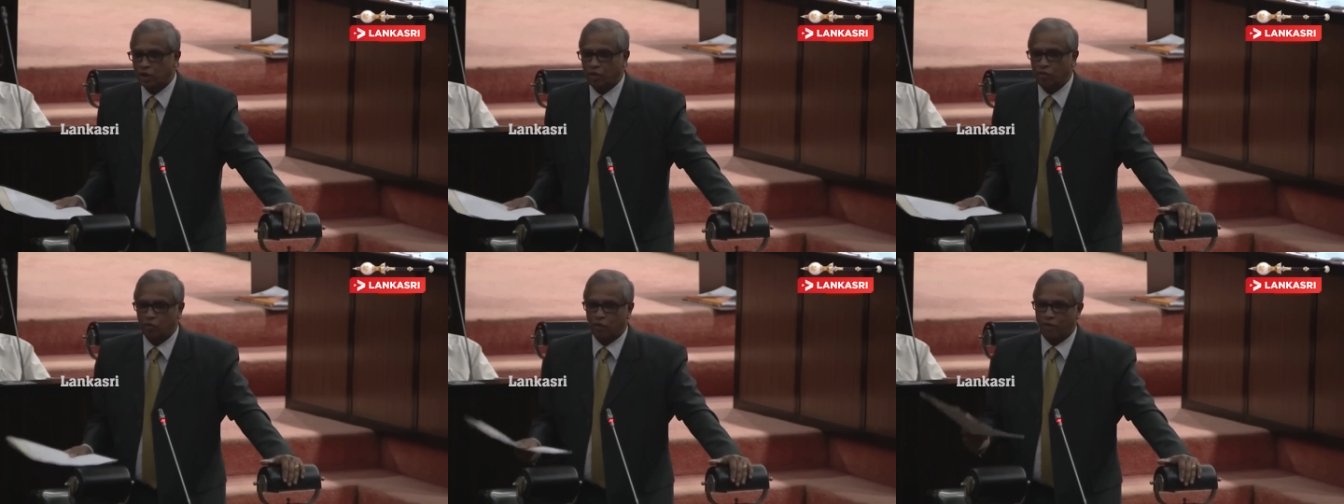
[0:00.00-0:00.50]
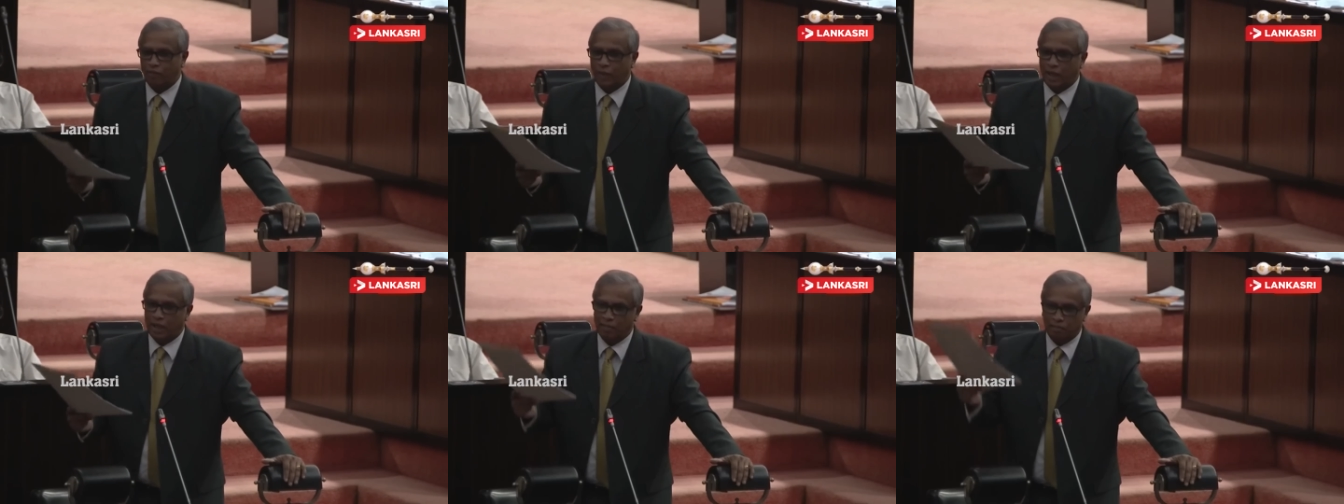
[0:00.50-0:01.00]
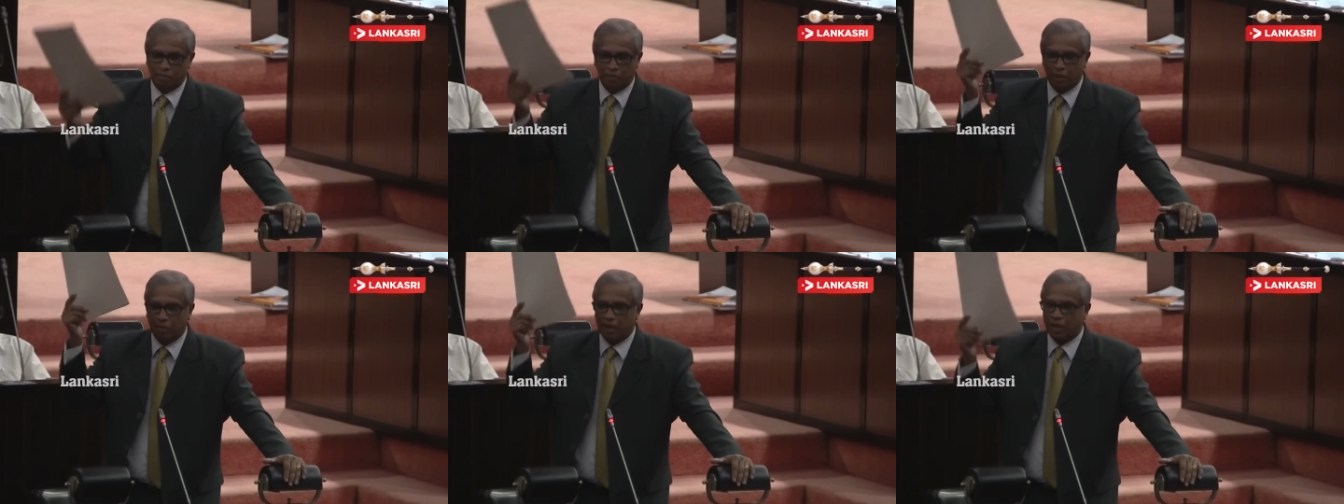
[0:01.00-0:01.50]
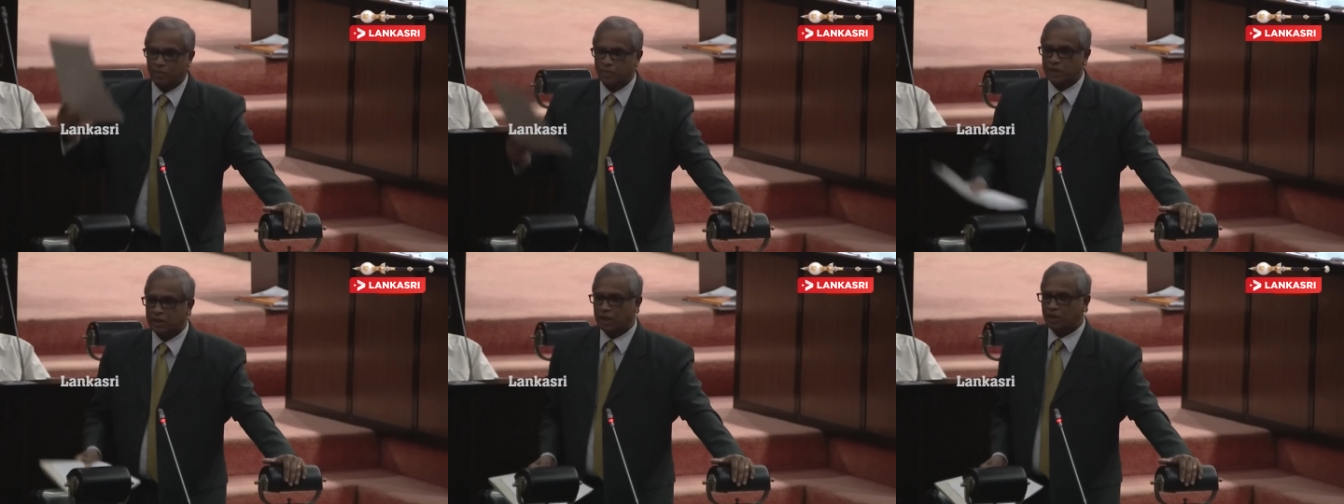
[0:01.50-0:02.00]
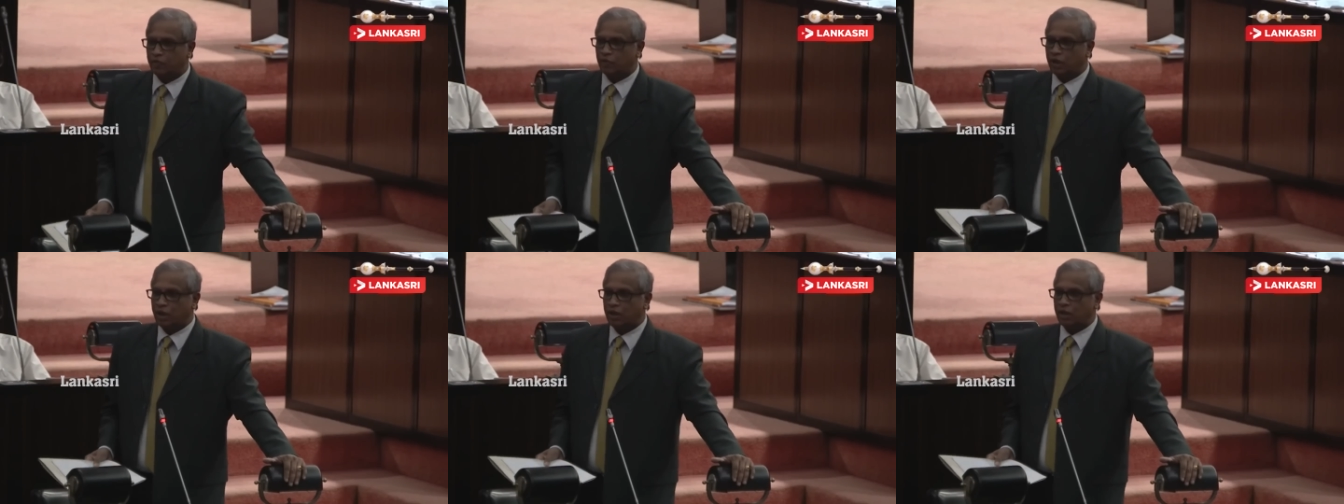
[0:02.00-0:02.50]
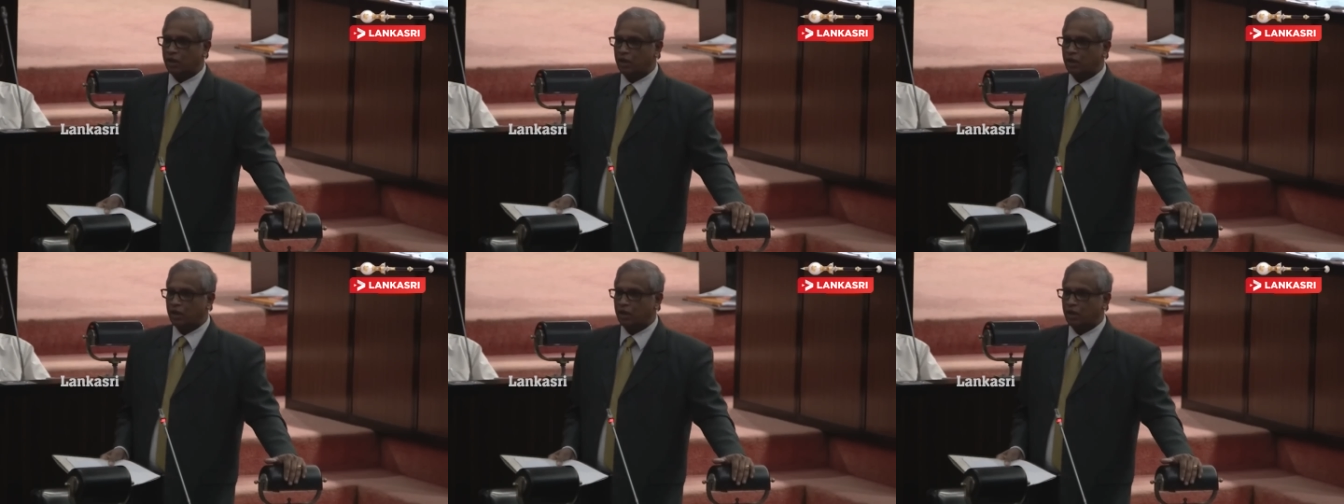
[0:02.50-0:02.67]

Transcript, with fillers: Now you have made him permanent representative to the